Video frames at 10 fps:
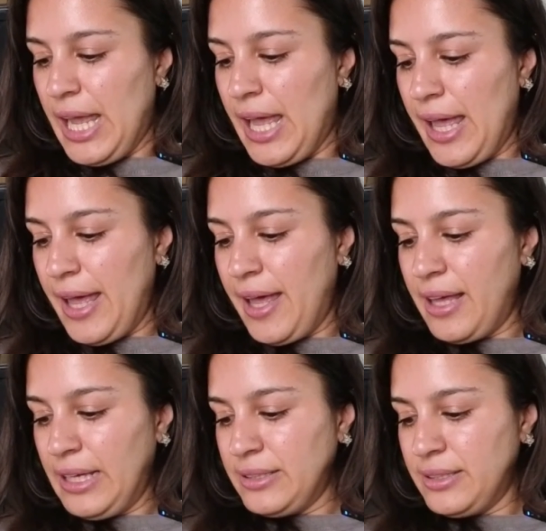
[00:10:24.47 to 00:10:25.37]

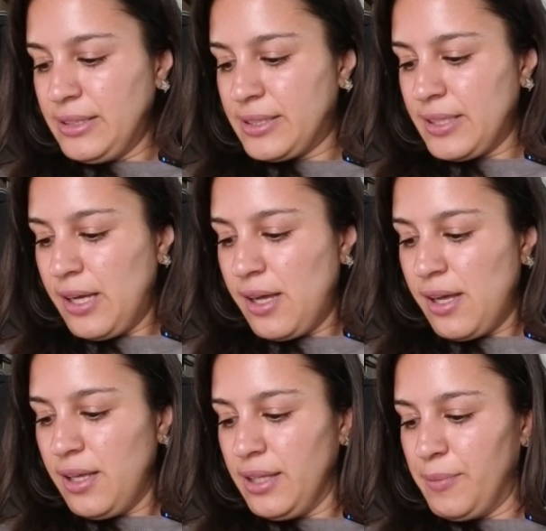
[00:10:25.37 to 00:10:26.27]
And
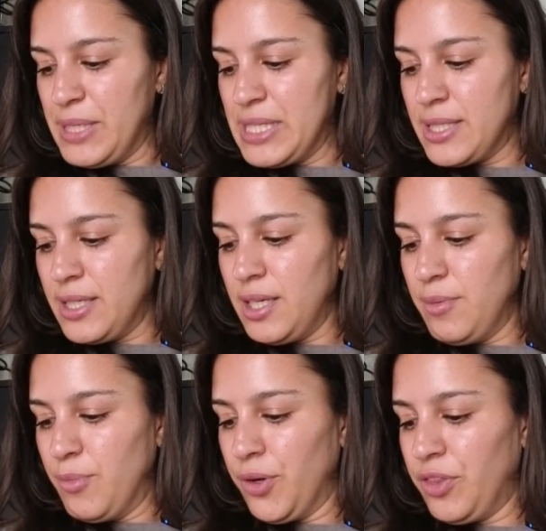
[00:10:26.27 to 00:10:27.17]
let me see
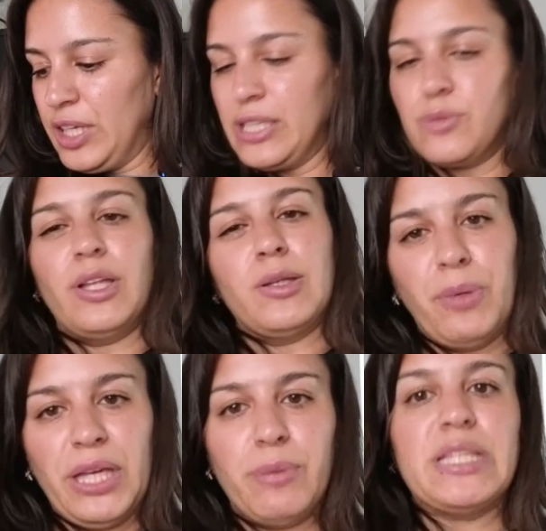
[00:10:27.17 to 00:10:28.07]
more things. Well, the
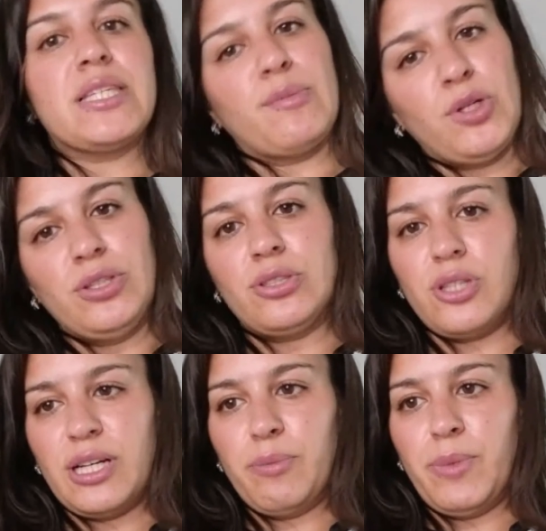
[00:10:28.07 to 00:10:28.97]
pigments I'm going to
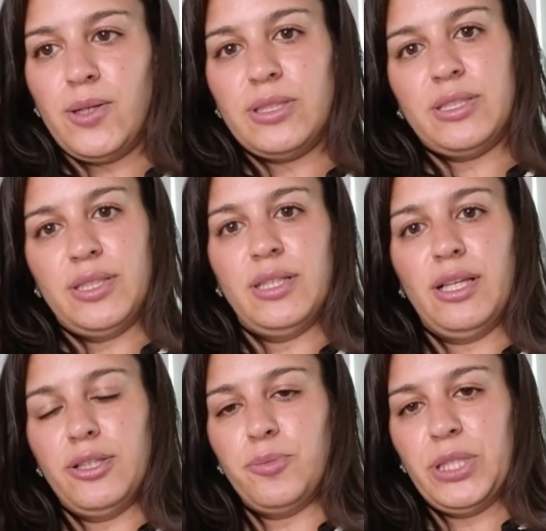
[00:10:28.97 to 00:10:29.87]
talk about a
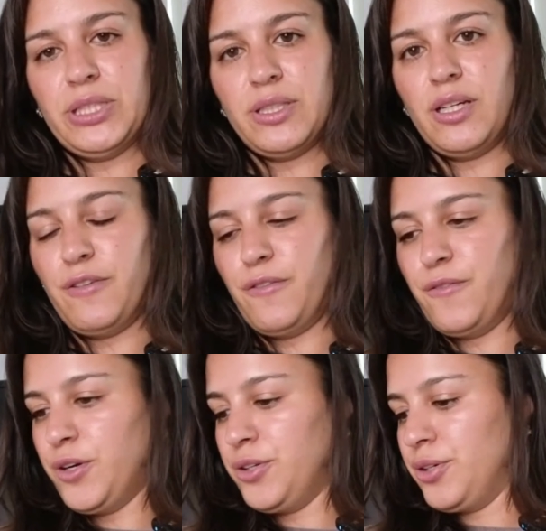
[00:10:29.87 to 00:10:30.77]
little bit
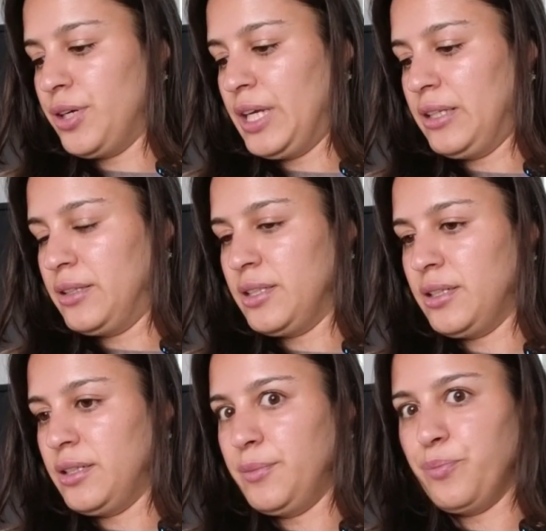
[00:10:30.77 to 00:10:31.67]
further in
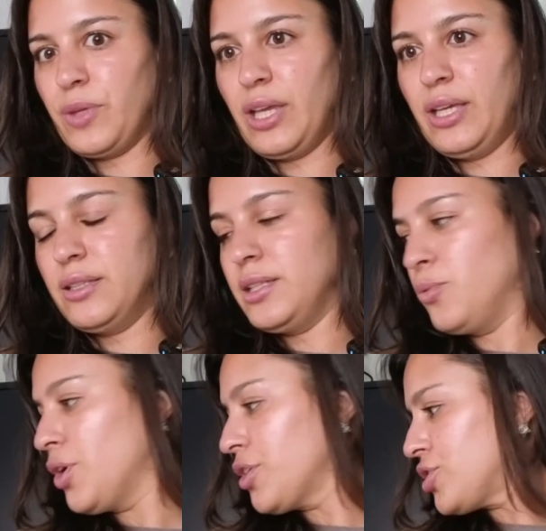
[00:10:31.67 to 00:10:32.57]
the
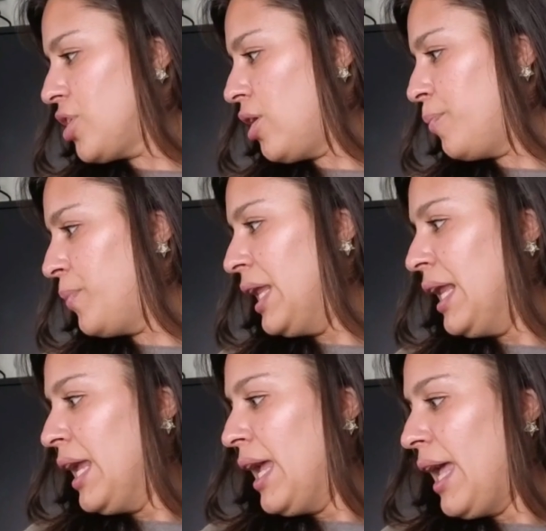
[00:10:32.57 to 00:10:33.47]
workshop,
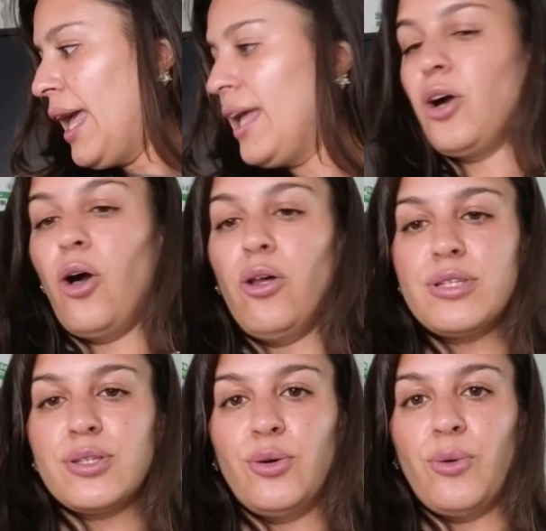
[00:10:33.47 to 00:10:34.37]
and
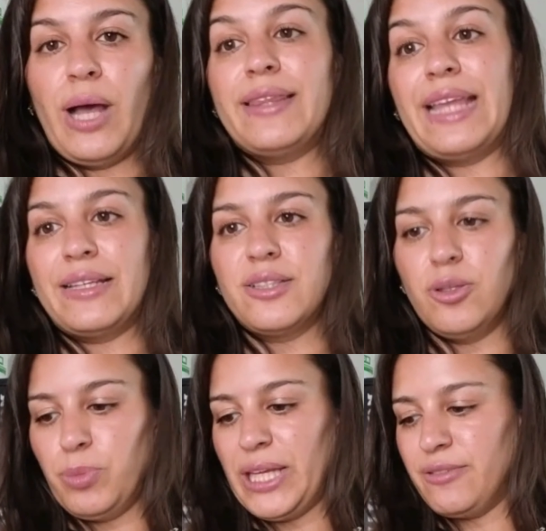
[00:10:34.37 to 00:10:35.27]
also a dental
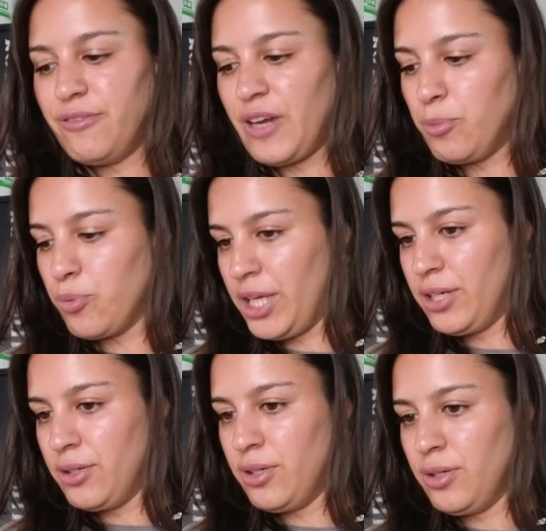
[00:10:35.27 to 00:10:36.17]
plate
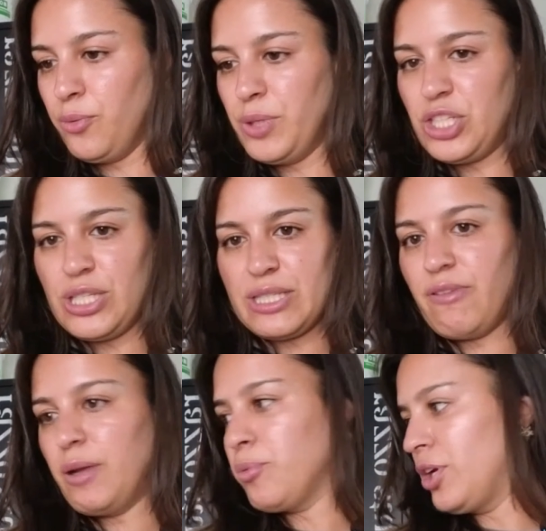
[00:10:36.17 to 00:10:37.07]
vibrator, which is a
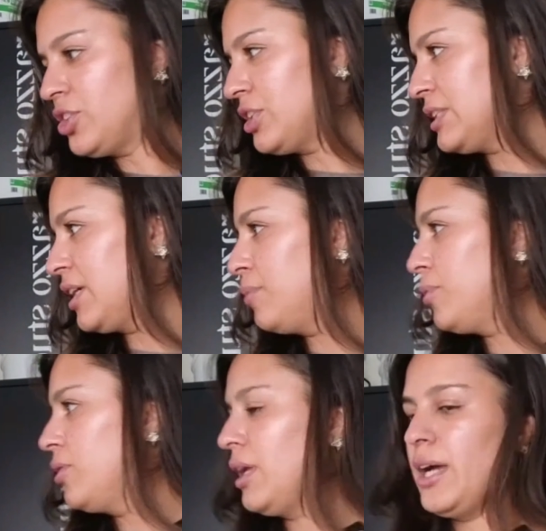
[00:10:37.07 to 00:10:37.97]
vibration
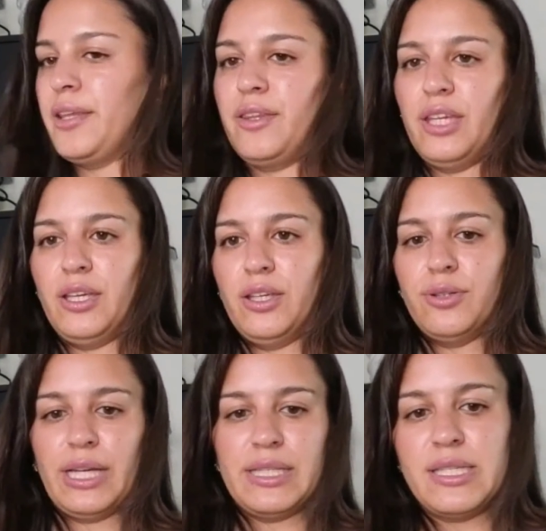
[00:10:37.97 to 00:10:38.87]
table. I think you
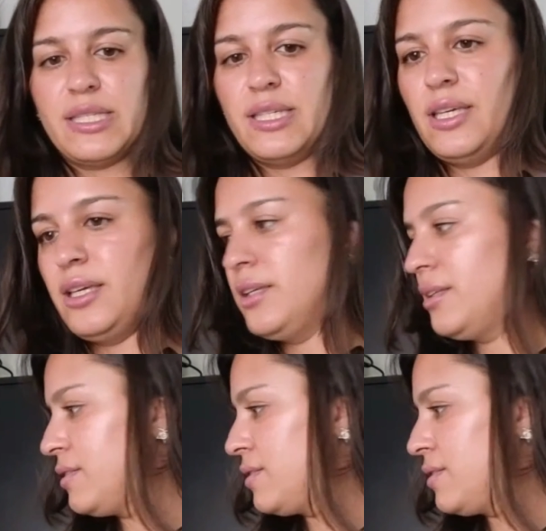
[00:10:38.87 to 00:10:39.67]
can see it.